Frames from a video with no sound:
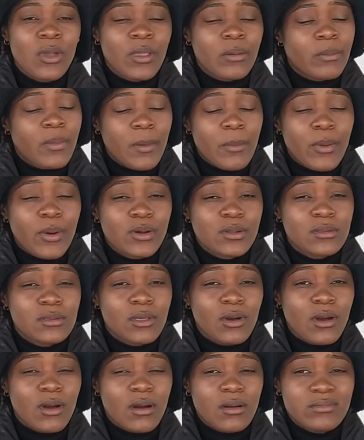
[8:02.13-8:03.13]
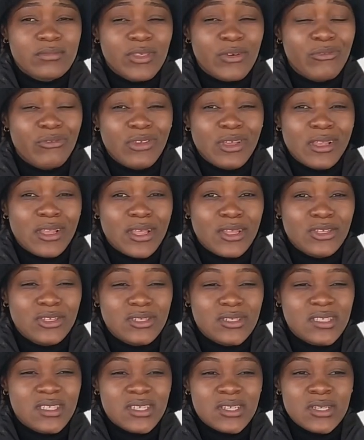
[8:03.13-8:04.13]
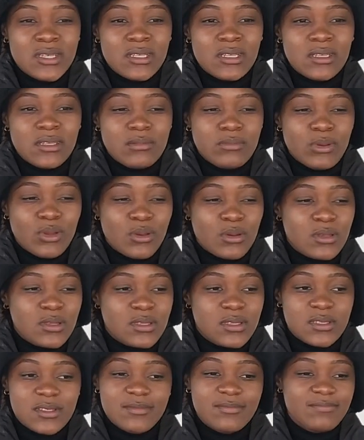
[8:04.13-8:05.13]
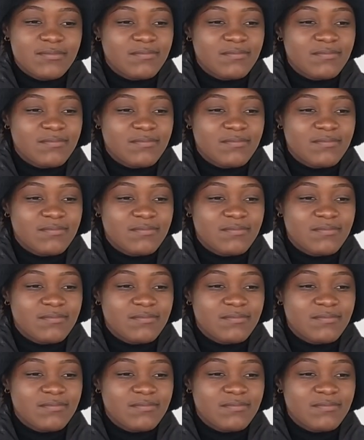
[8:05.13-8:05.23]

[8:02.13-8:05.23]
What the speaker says: him about the village, seriously, because